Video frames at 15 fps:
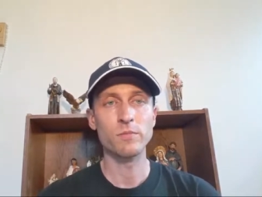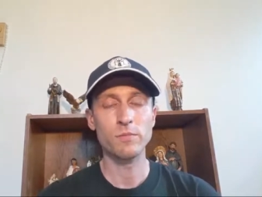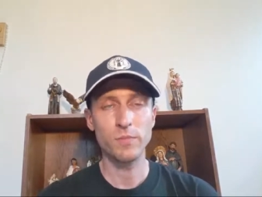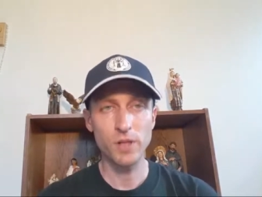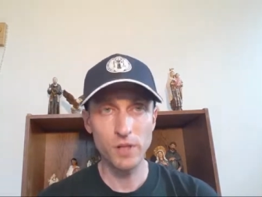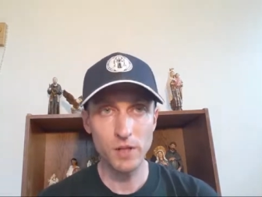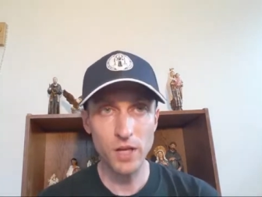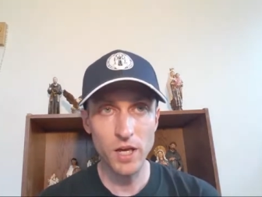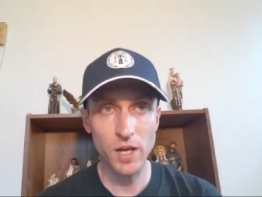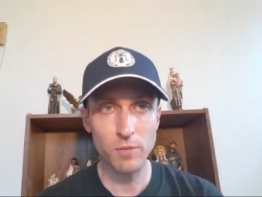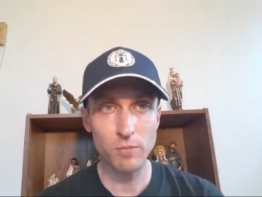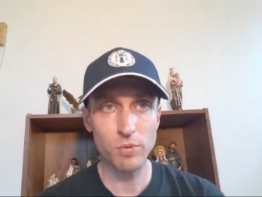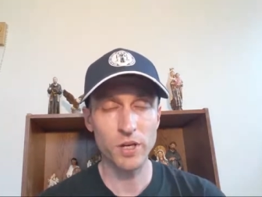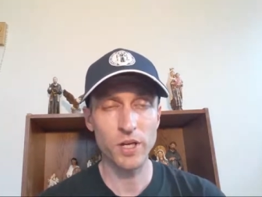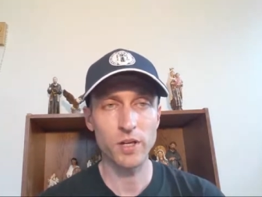Get a game
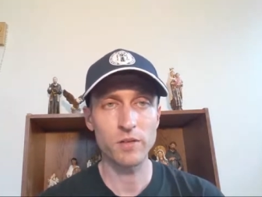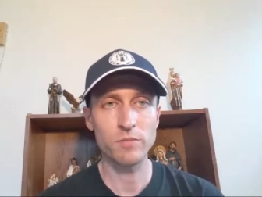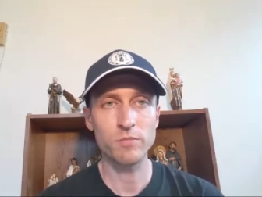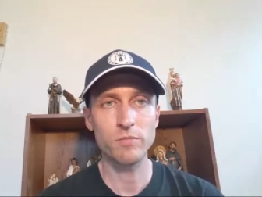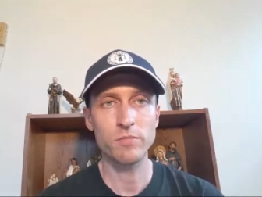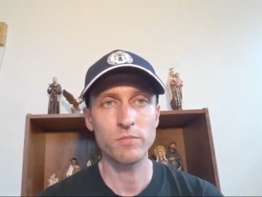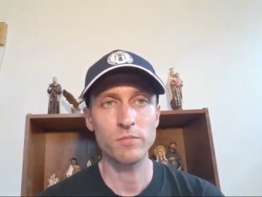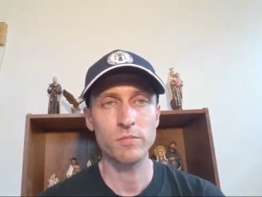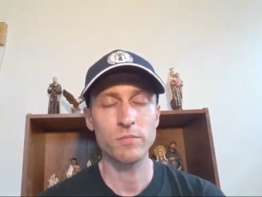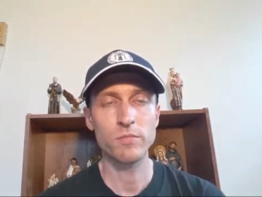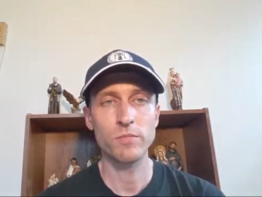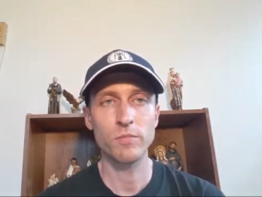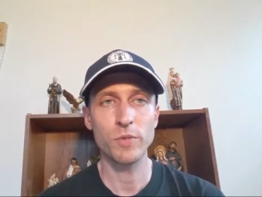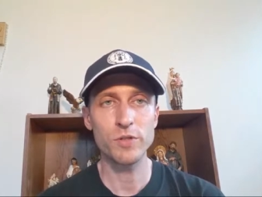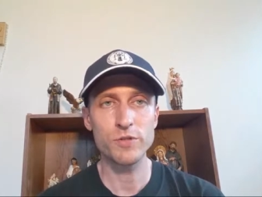plan.
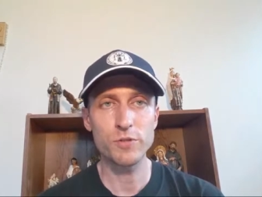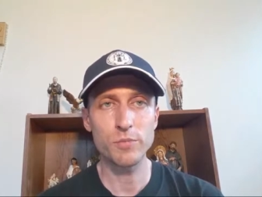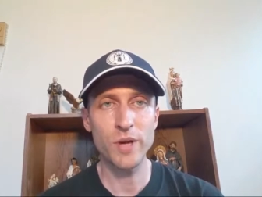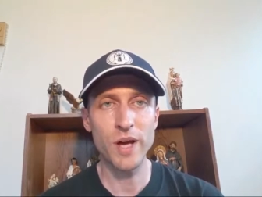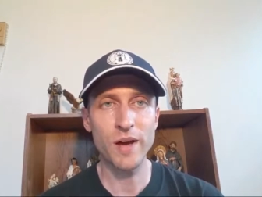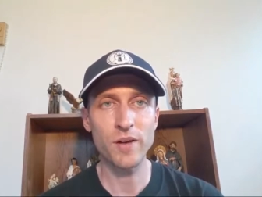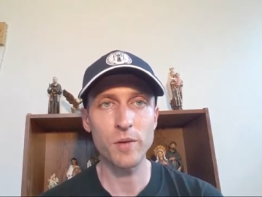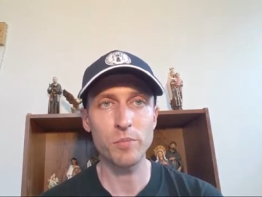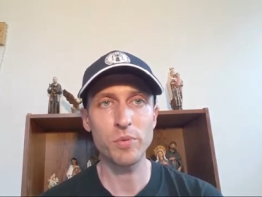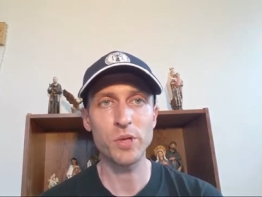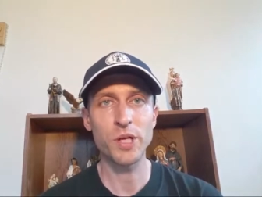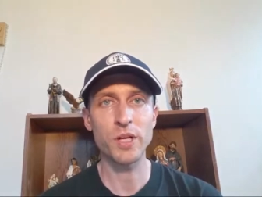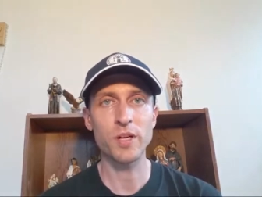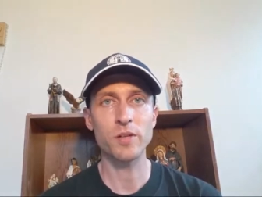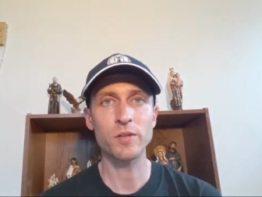What's your backup
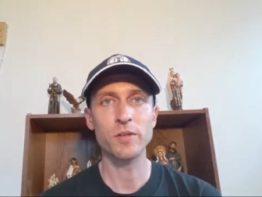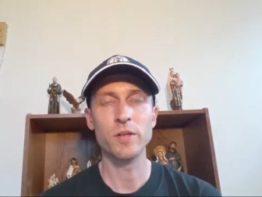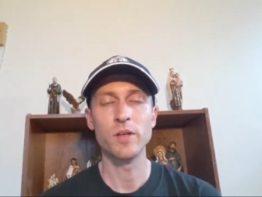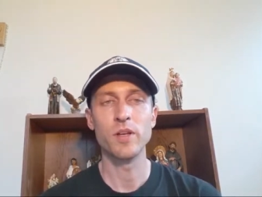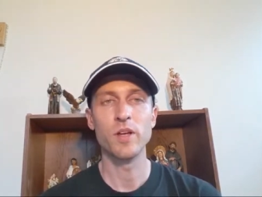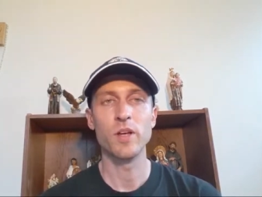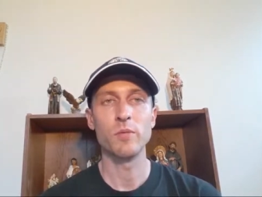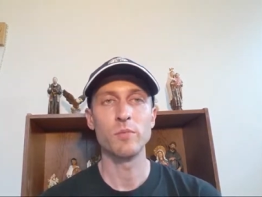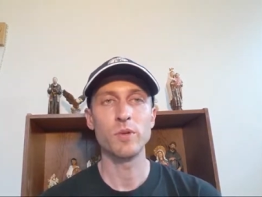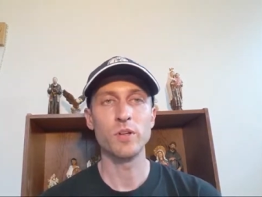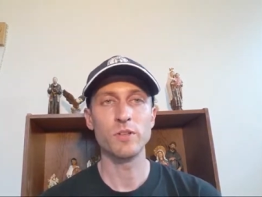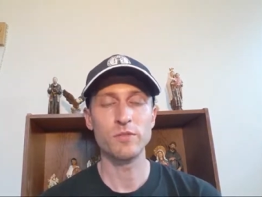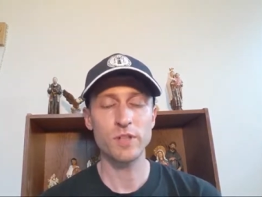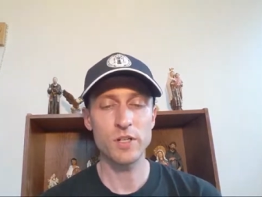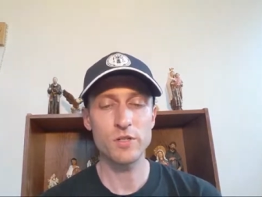plan? Because
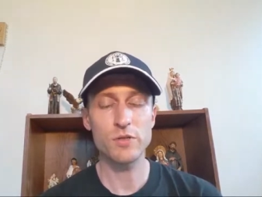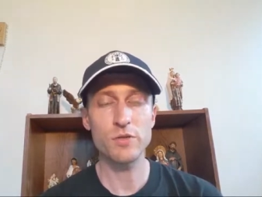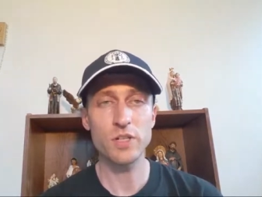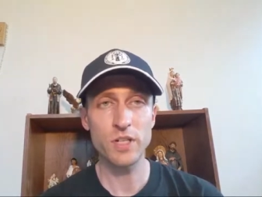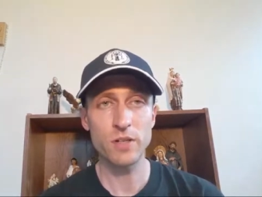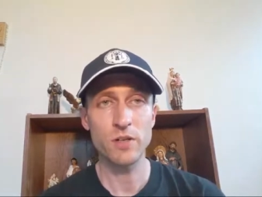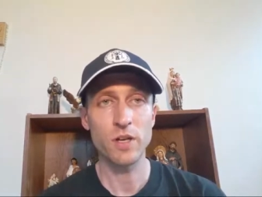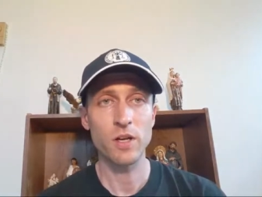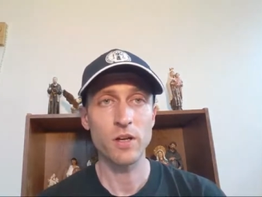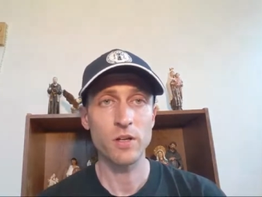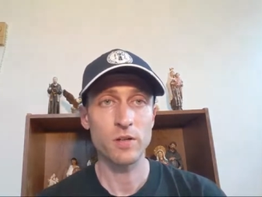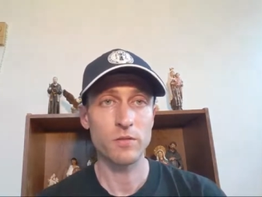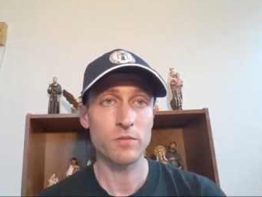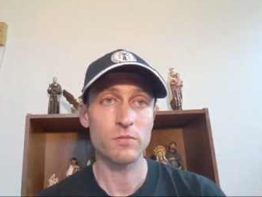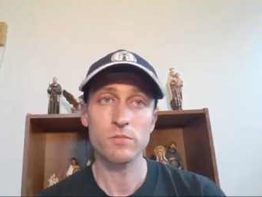eventually,
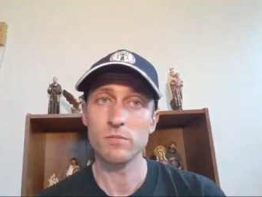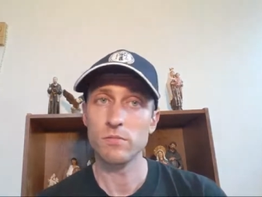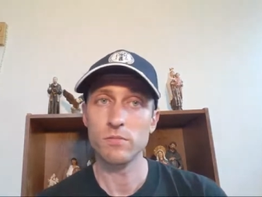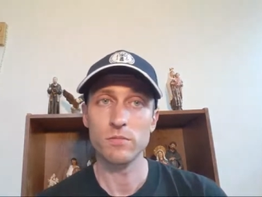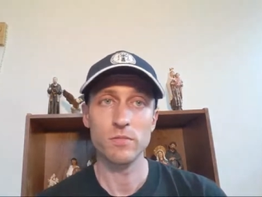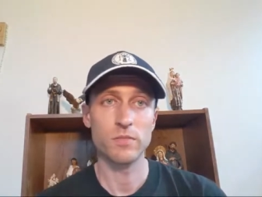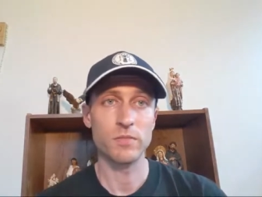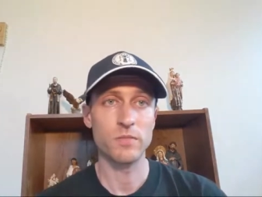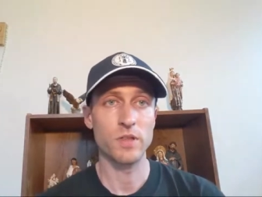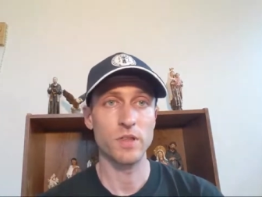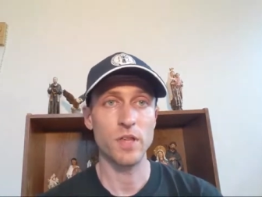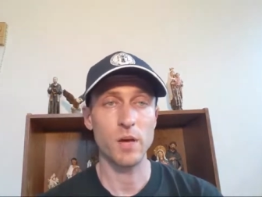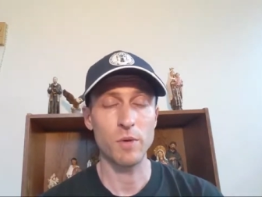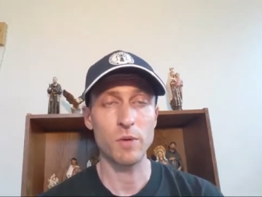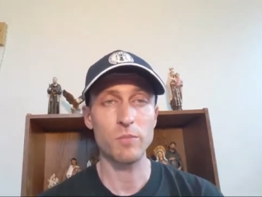
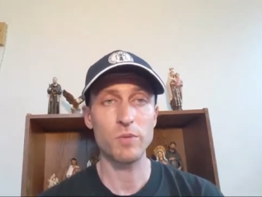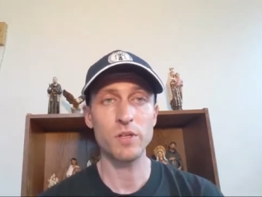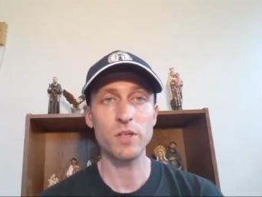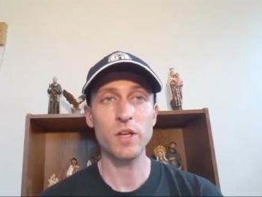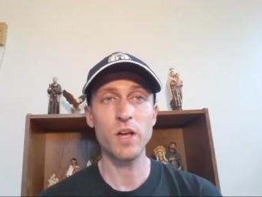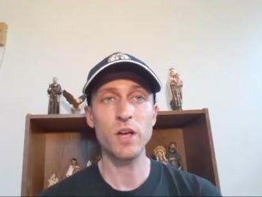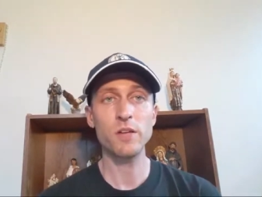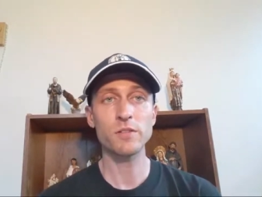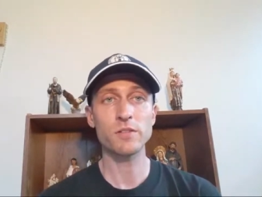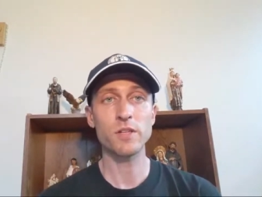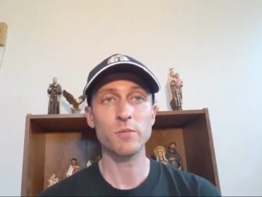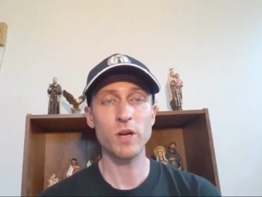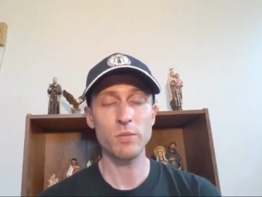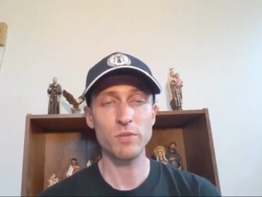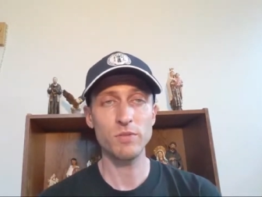that might be the case. They might be